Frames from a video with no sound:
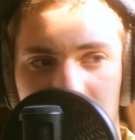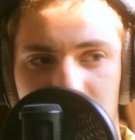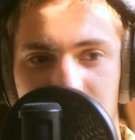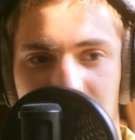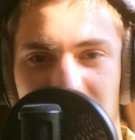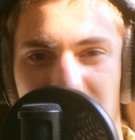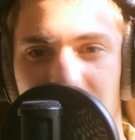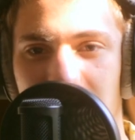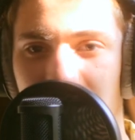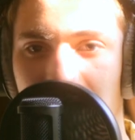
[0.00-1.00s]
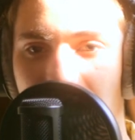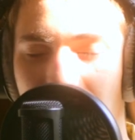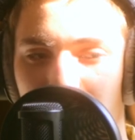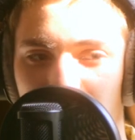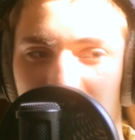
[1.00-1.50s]
the van. I'm
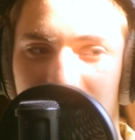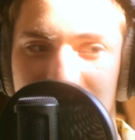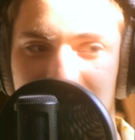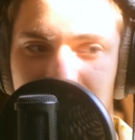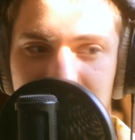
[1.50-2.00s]
willing to like